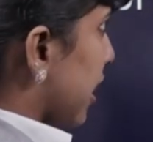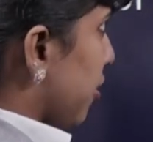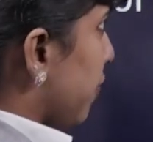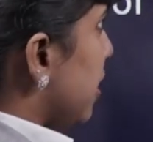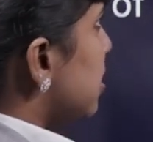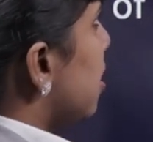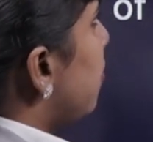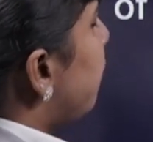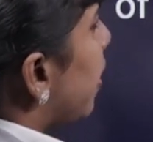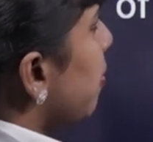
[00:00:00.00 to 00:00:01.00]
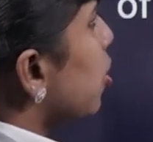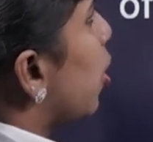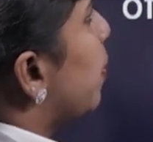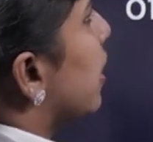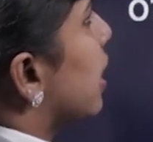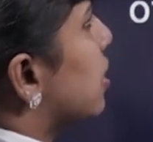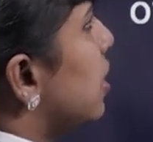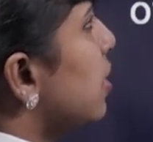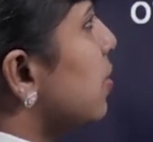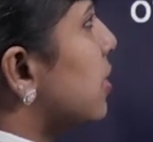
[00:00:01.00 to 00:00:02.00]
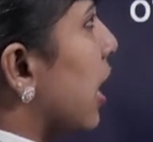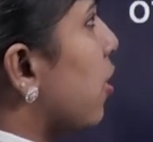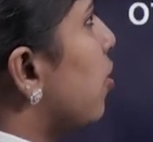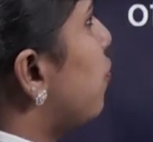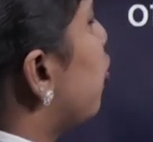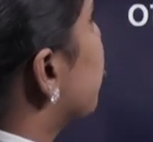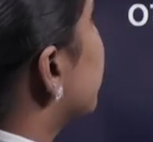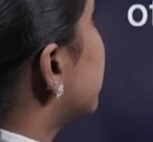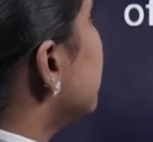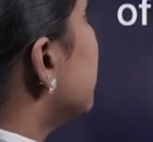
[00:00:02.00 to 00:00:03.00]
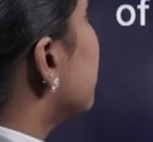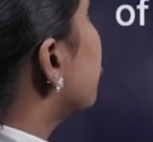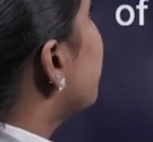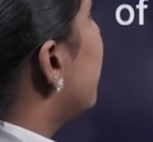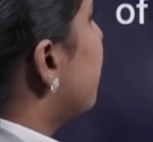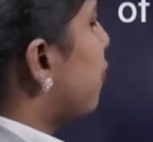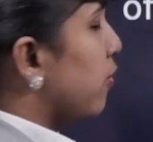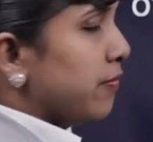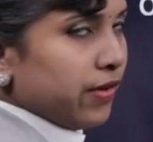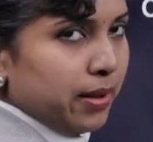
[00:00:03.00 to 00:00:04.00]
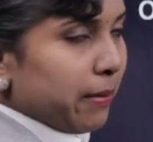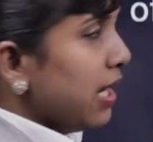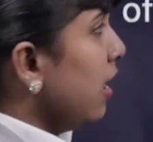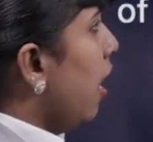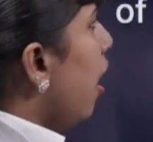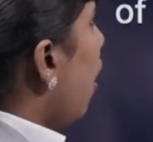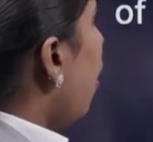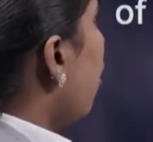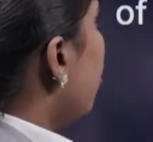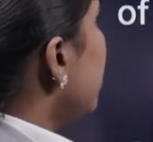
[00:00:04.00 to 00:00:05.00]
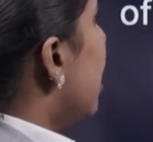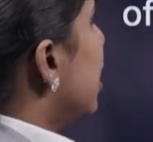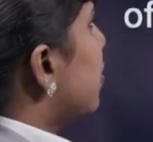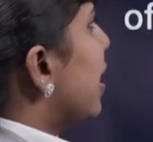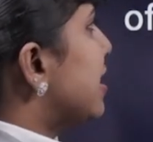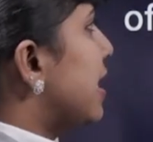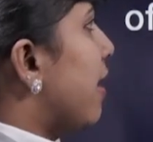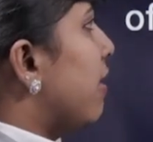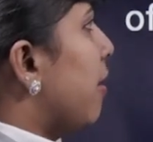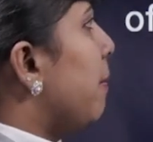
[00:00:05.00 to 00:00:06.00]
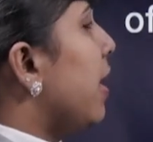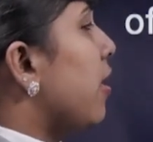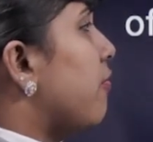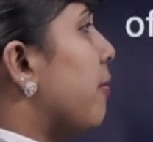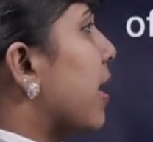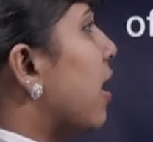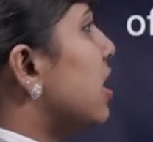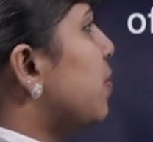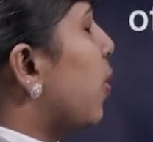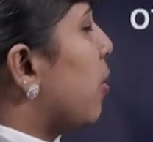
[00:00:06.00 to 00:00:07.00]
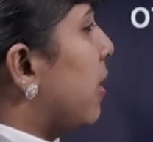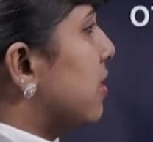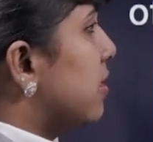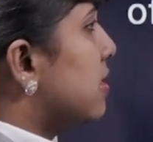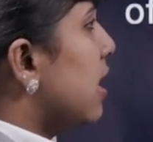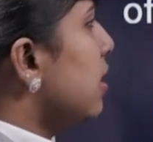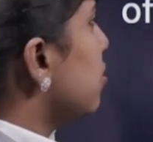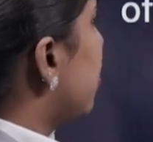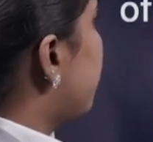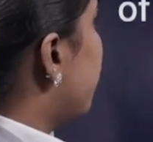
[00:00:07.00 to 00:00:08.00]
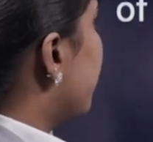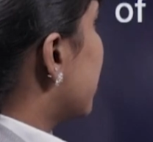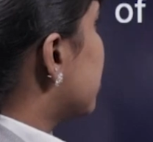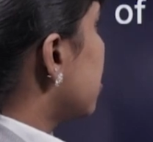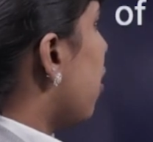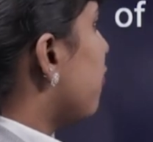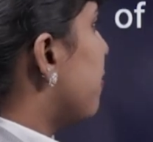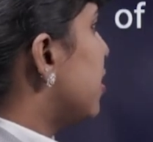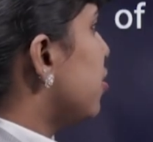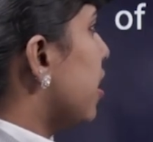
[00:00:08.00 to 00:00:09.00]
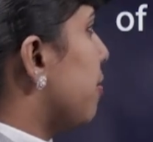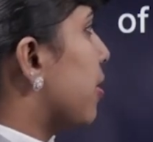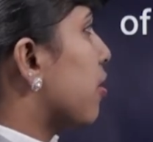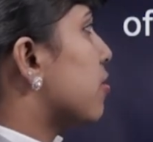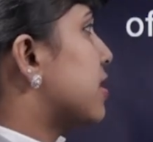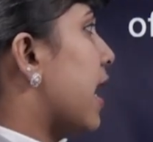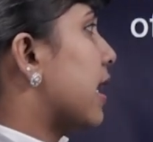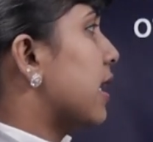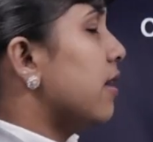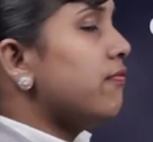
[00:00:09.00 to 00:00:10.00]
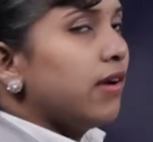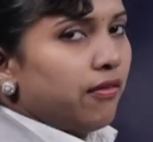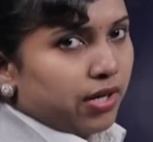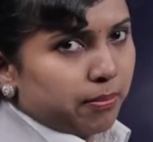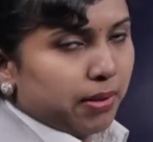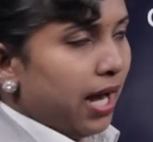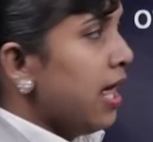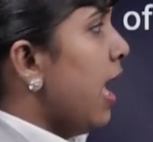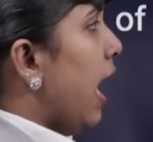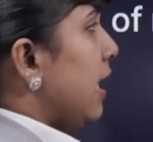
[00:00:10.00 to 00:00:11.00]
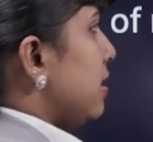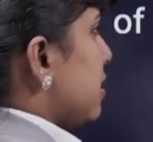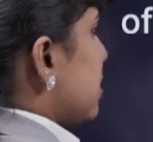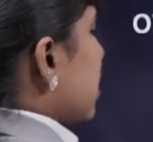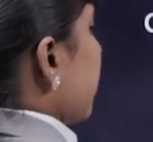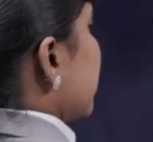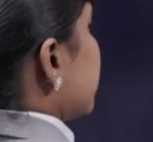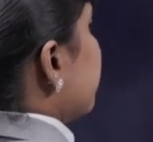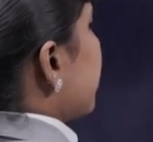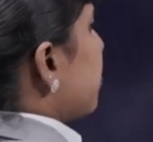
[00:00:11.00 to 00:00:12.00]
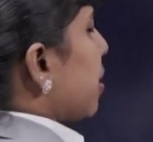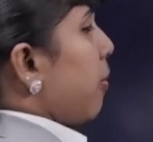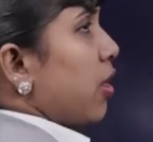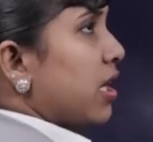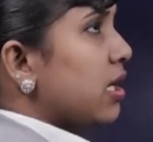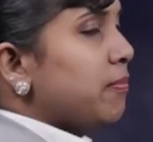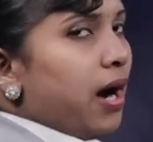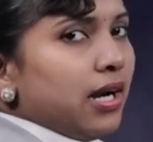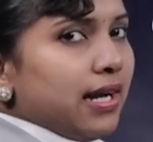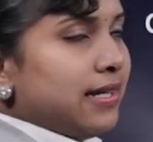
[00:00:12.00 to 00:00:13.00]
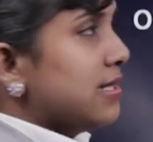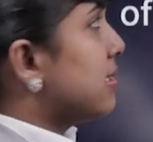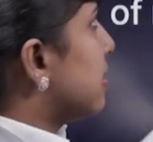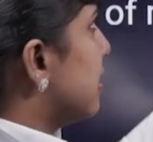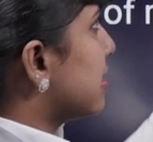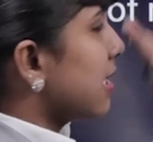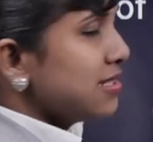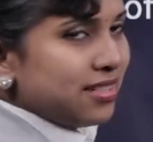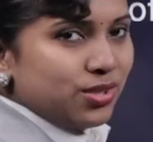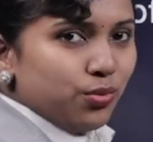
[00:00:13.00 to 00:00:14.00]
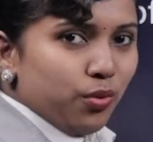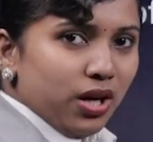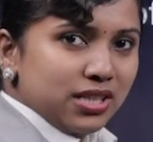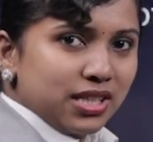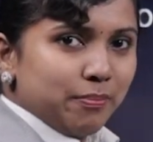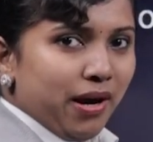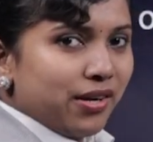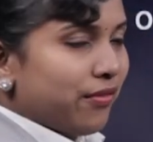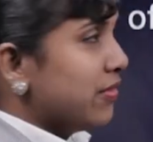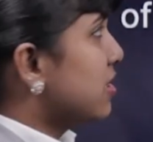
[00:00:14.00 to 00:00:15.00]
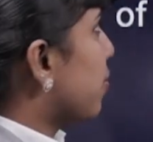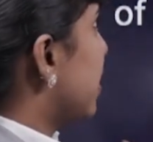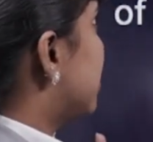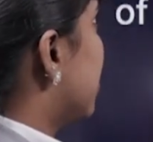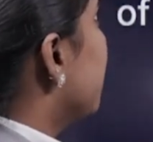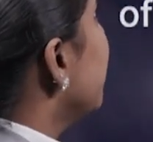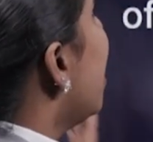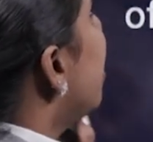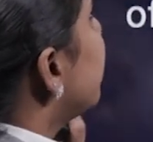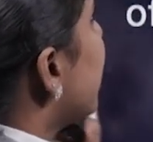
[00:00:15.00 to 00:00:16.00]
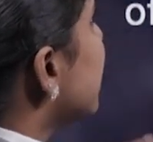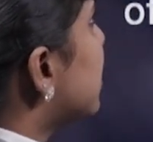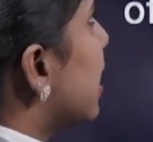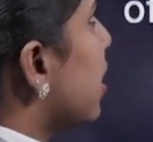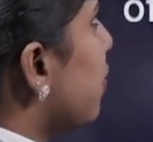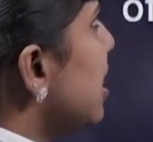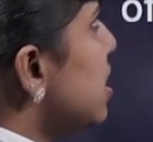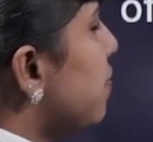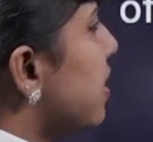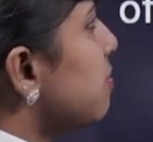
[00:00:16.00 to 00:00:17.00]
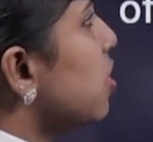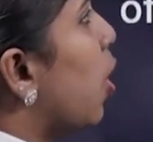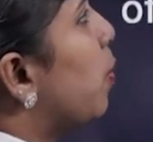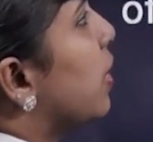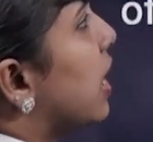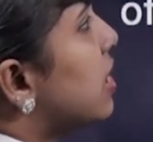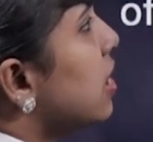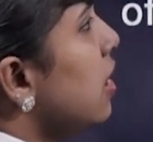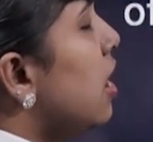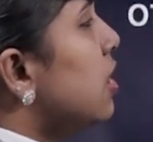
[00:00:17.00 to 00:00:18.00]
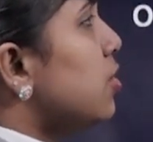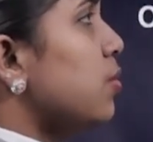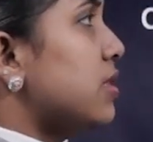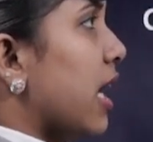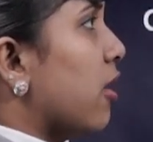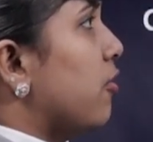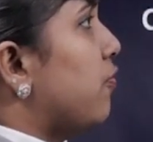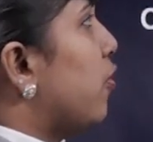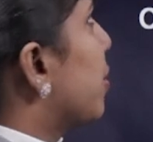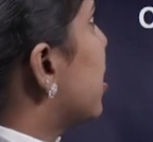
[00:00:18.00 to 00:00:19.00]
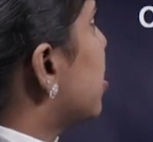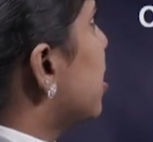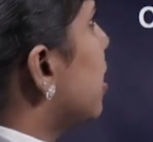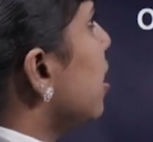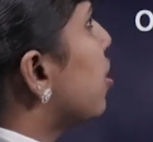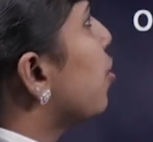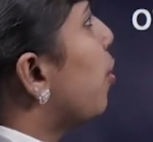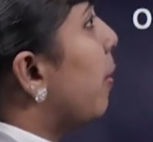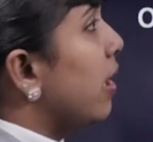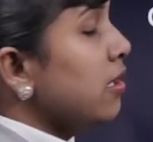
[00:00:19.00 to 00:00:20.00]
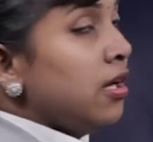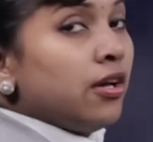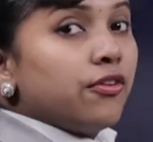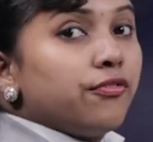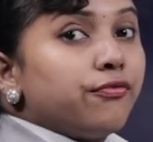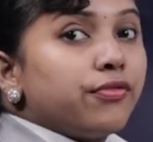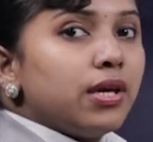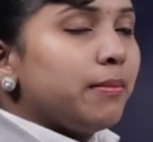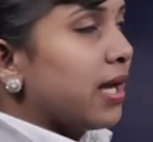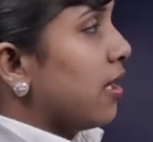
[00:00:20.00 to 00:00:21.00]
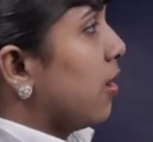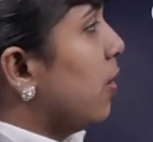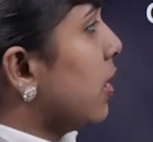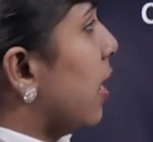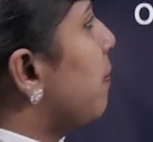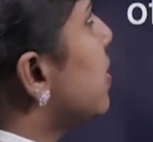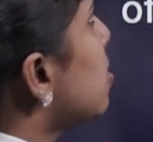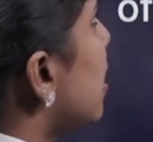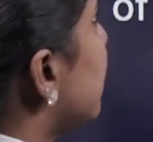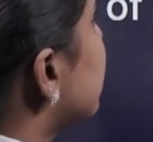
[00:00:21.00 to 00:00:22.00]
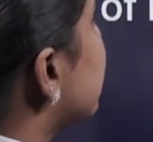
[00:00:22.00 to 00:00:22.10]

the events from copulation to zygote formation in a human female, or trace the development of a megaspore mother cell to the formation of mature embryo sac in a flowering plant. And this is a question from the botany part. Let us discuss the zoology part of this question. Trace the events from copulation to zygote formation in a human female. Okay, so let